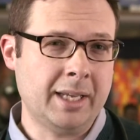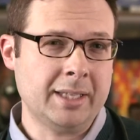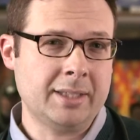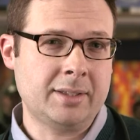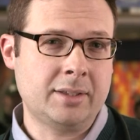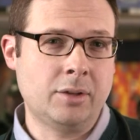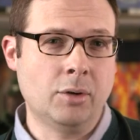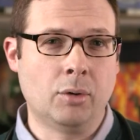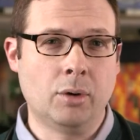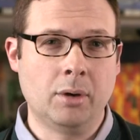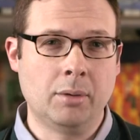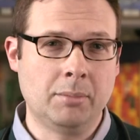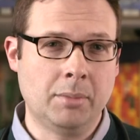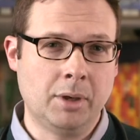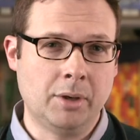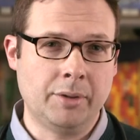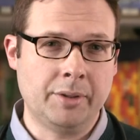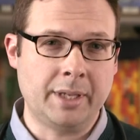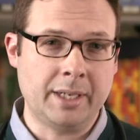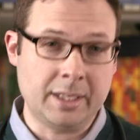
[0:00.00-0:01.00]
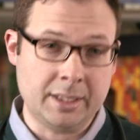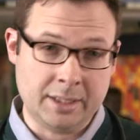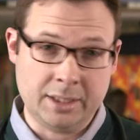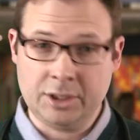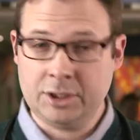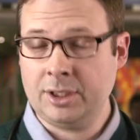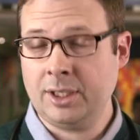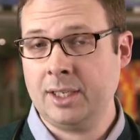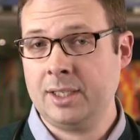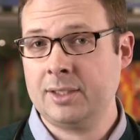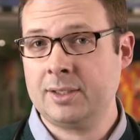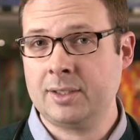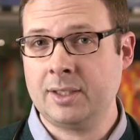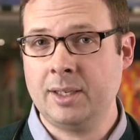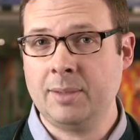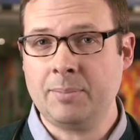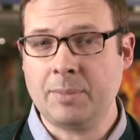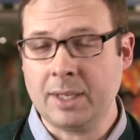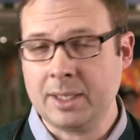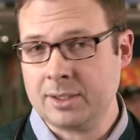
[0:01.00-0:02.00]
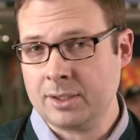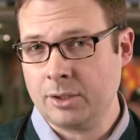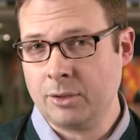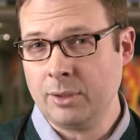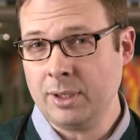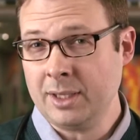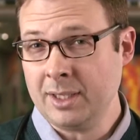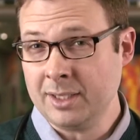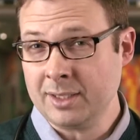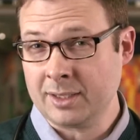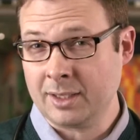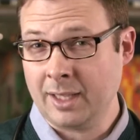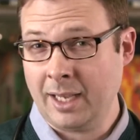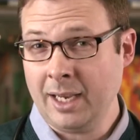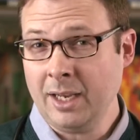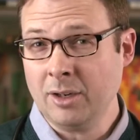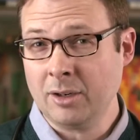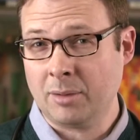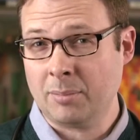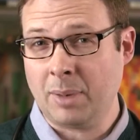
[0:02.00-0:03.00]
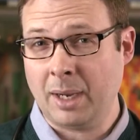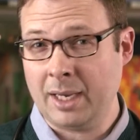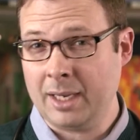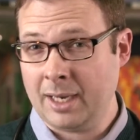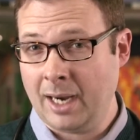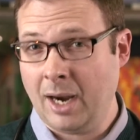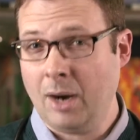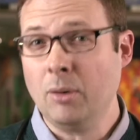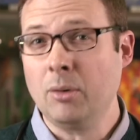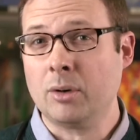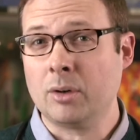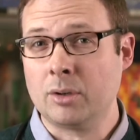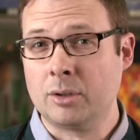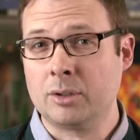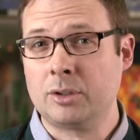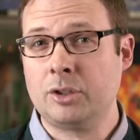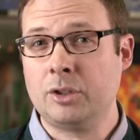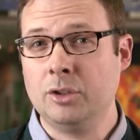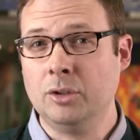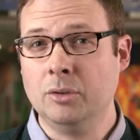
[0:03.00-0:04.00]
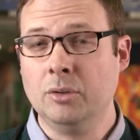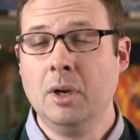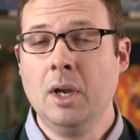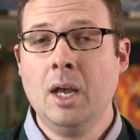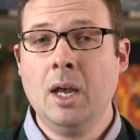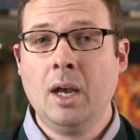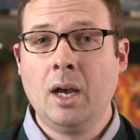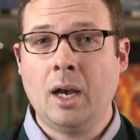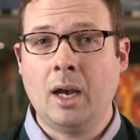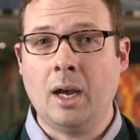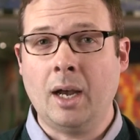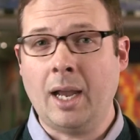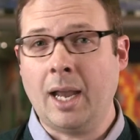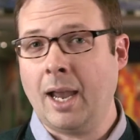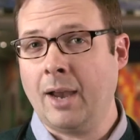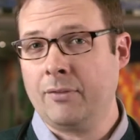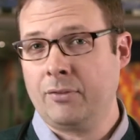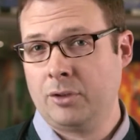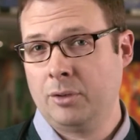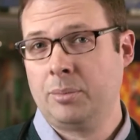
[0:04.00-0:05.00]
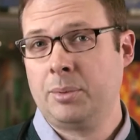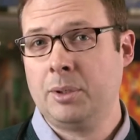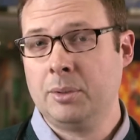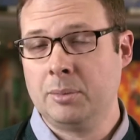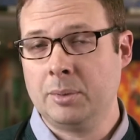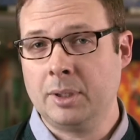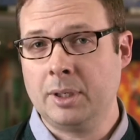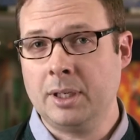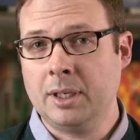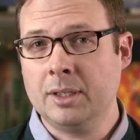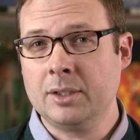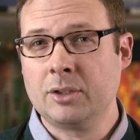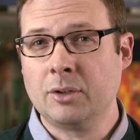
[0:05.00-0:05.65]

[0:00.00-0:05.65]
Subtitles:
That's the hormone that initiates sleep. They secrete this later by an hour or two after puberty.